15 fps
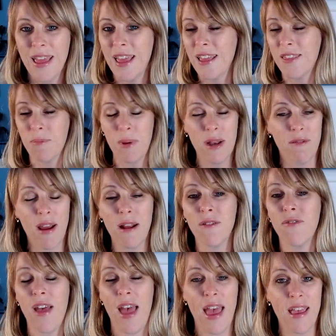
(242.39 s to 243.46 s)
It's been
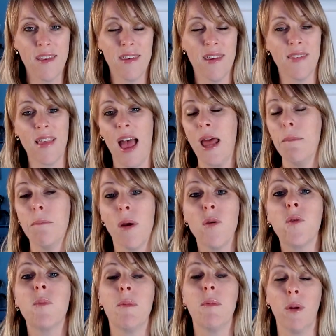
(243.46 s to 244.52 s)
around for ages and
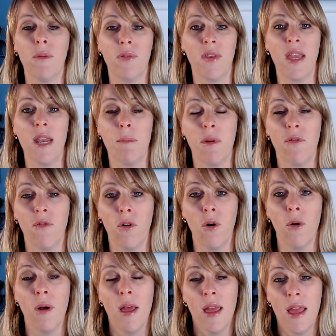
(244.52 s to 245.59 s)
most people have seen it
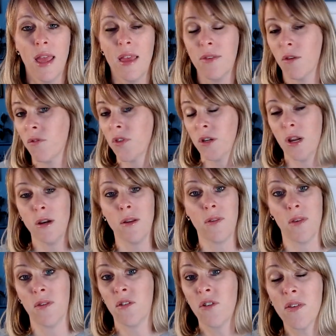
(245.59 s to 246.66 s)
before. It's often known as
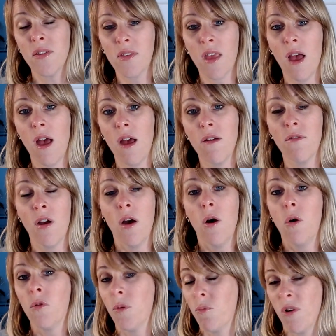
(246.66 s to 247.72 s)
the stress curve,
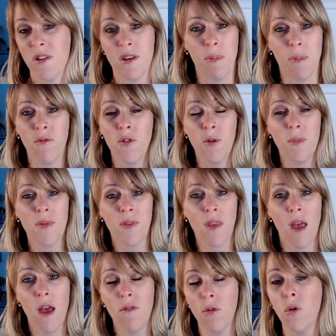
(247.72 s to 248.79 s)
the pressure performance
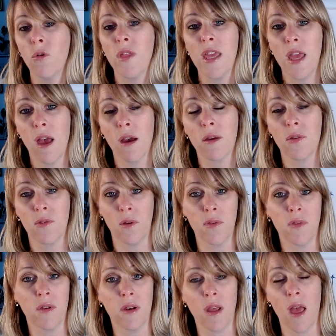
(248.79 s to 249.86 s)
curve, or the
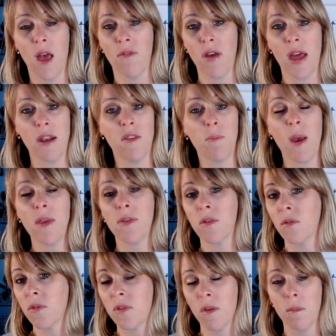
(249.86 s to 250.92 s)
Yerkes-Dodson curve, and it's based
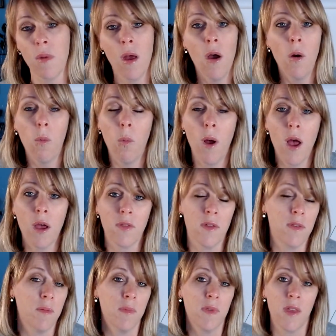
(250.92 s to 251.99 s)
on some work
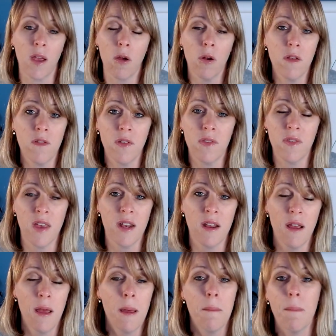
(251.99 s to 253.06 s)
that some psychologists did
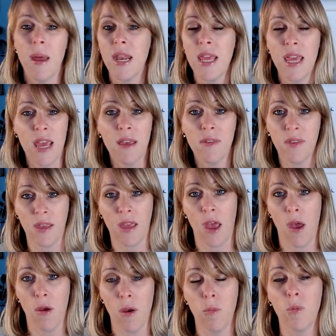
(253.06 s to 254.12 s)
many years
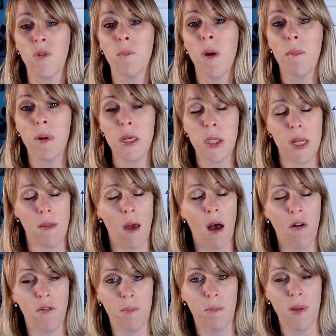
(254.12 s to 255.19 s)
ago and was published in the
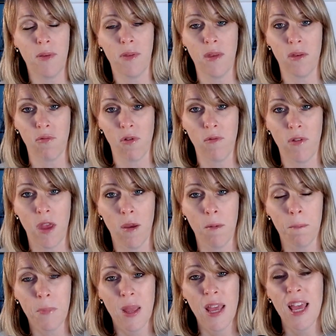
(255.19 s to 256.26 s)
Harvard Business Review.
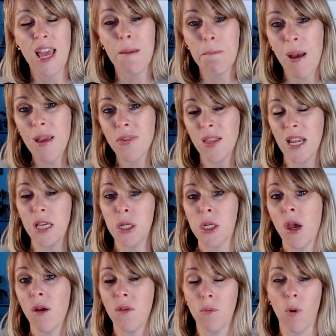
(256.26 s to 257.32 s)
It basically
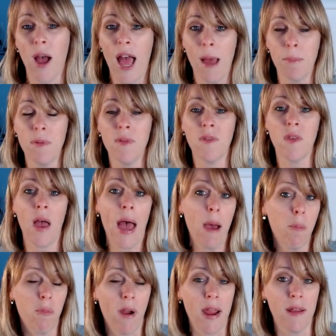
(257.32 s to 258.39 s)
shows what happens to
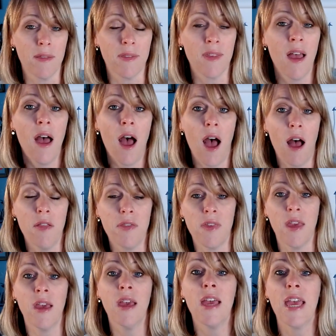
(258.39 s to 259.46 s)
our brains
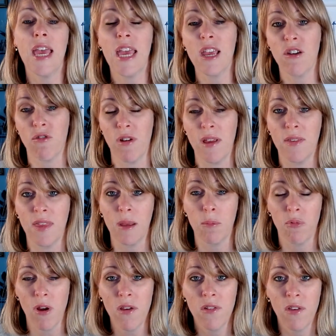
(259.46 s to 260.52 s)
under increasing
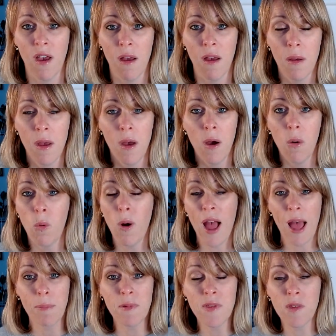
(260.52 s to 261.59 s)
pressure. What
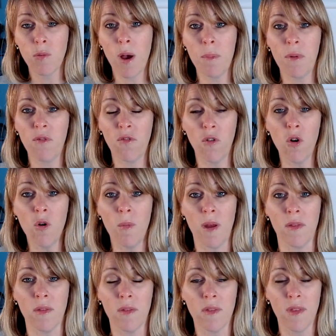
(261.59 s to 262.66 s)
happens to our
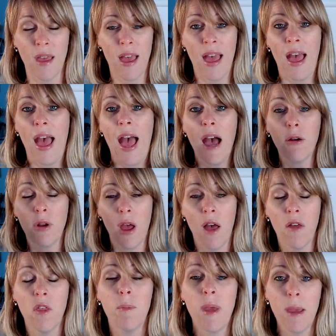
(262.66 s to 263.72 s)
performance? How do
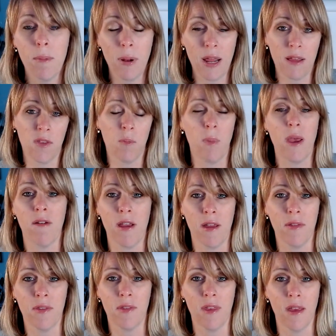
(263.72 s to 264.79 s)
other people
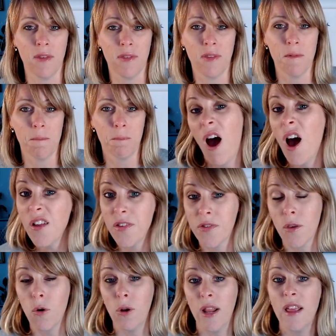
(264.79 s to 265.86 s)
experience us? I
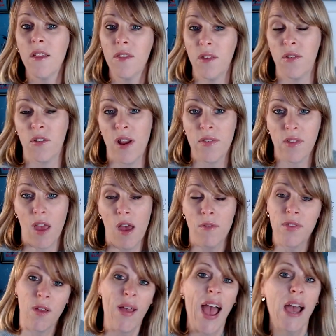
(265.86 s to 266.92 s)
just call it the stress curve.
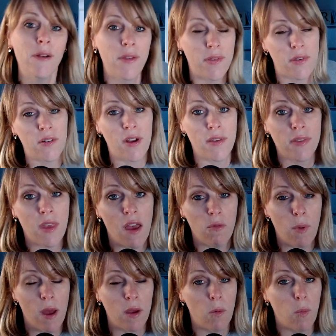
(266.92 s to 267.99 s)
So how does the stress
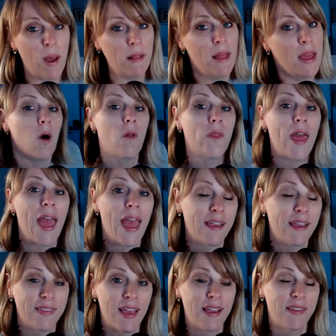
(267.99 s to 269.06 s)
curve work? Well, on the
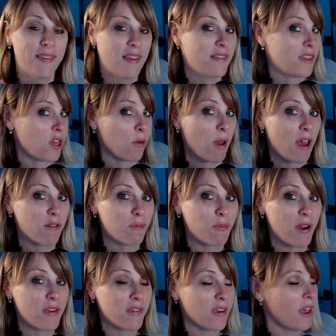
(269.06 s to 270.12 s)
x-axis, you have
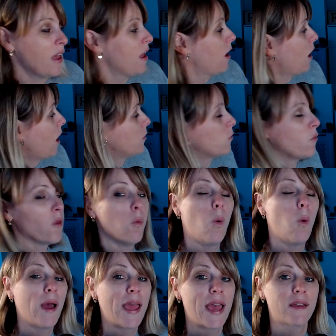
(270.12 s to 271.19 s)
pressure, and on the
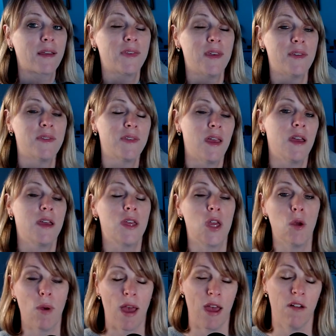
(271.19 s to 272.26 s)
y-axis,
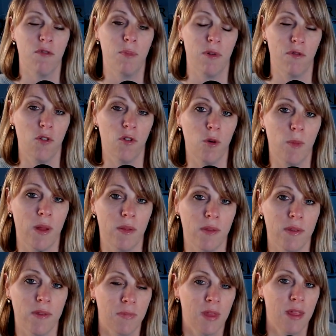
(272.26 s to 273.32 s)
you have
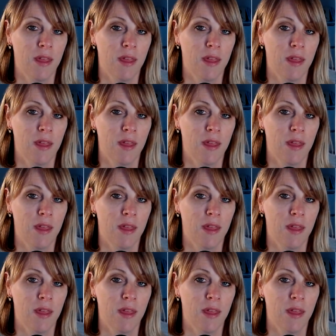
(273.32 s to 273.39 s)
performance.